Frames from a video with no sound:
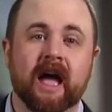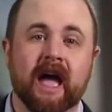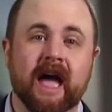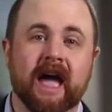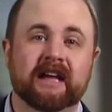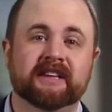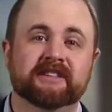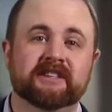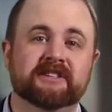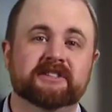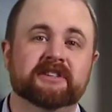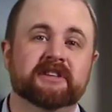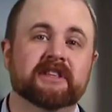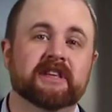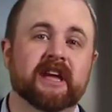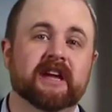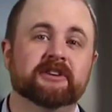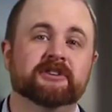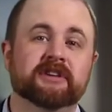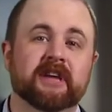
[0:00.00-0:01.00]
Access to
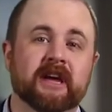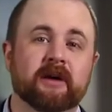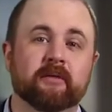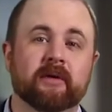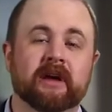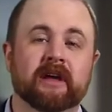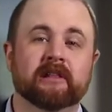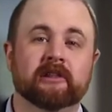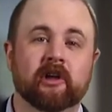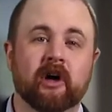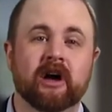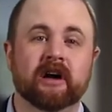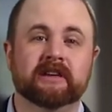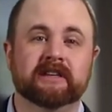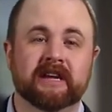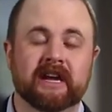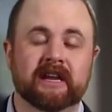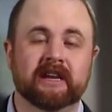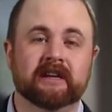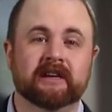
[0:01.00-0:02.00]
the Edge Gateway log
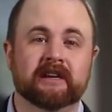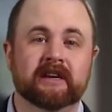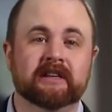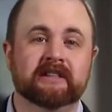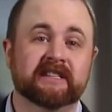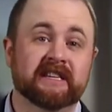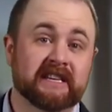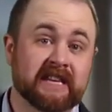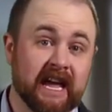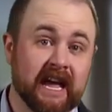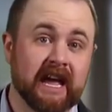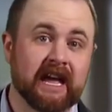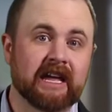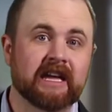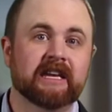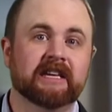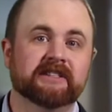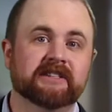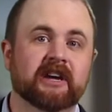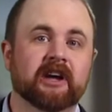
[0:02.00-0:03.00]
data today
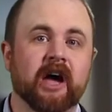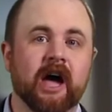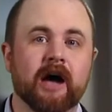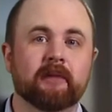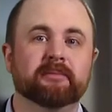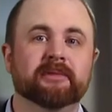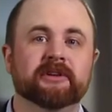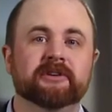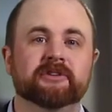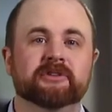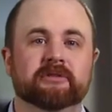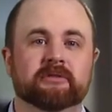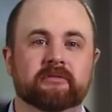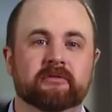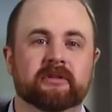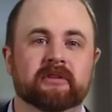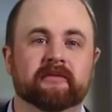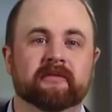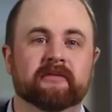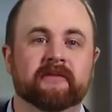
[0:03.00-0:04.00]
is accomplished
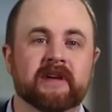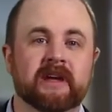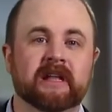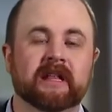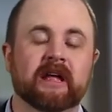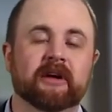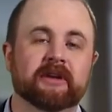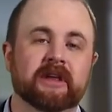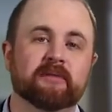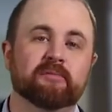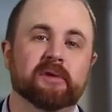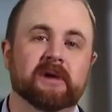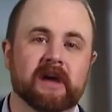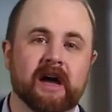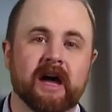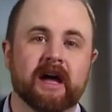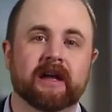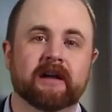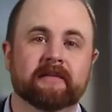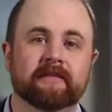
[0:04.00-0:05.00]
through the vCloud
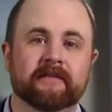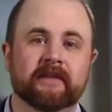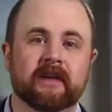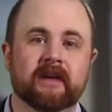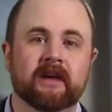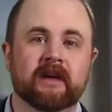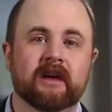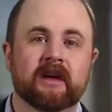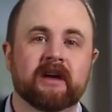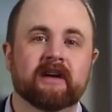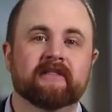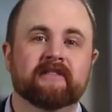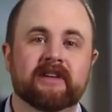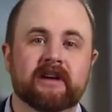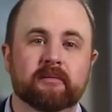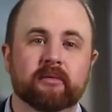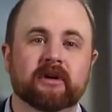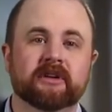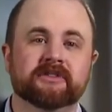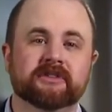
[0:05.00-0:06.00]
API.
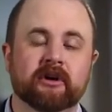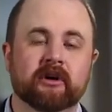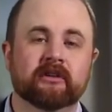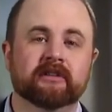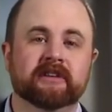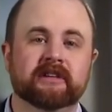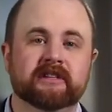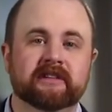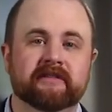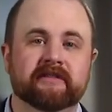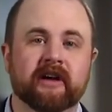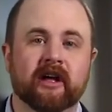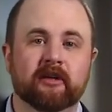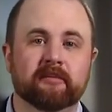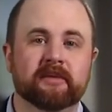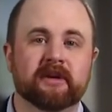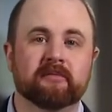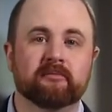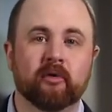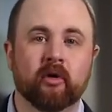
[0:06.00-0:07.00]
VMware is currently
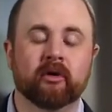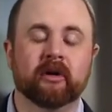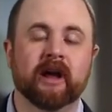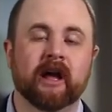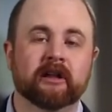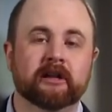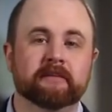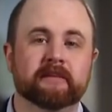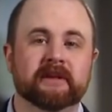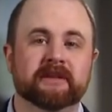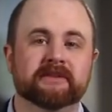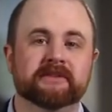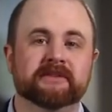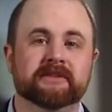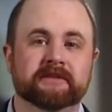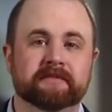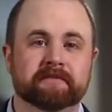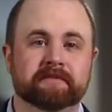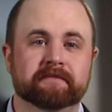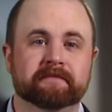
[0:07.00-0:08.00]
developing more
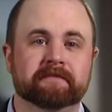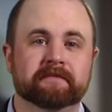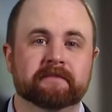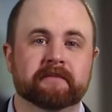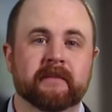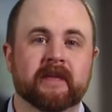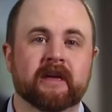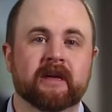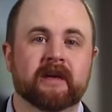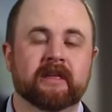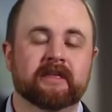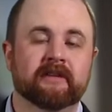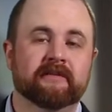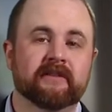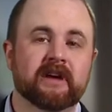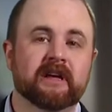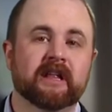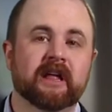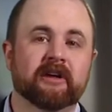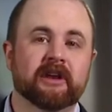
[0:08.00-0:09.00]
elements. The
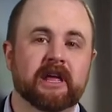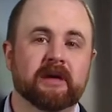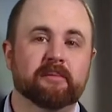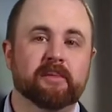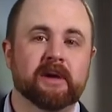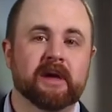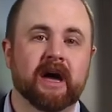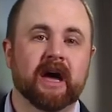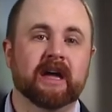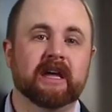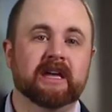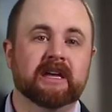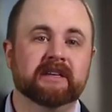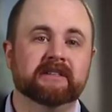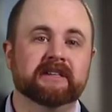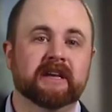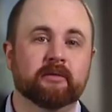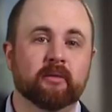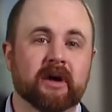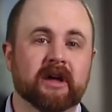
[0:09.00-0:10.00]
vCloud API
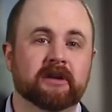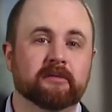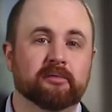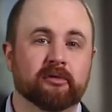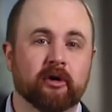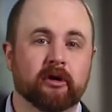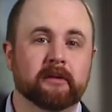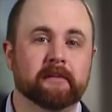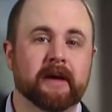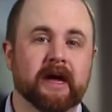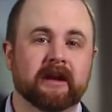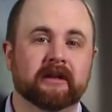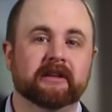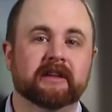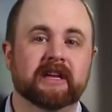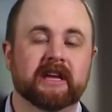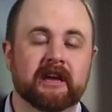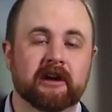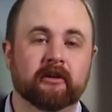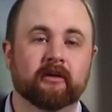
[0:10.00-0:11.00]
is a way to
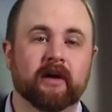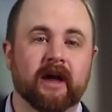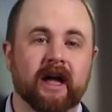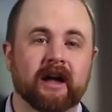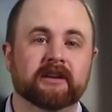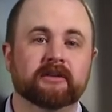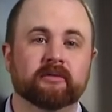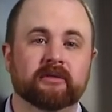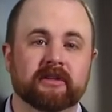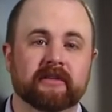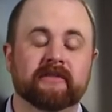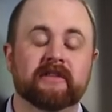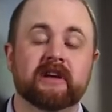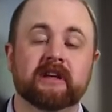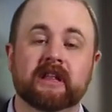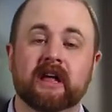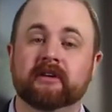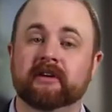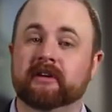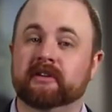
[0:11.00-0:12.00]
programmatically interact with a
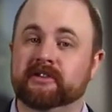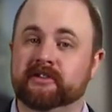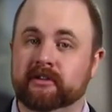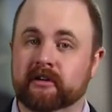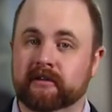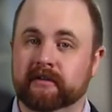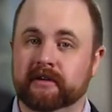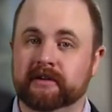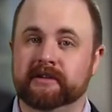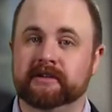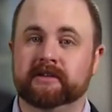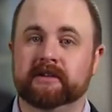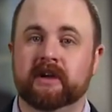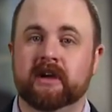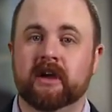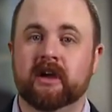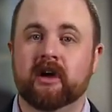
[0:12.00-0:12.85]
vCloud Air service.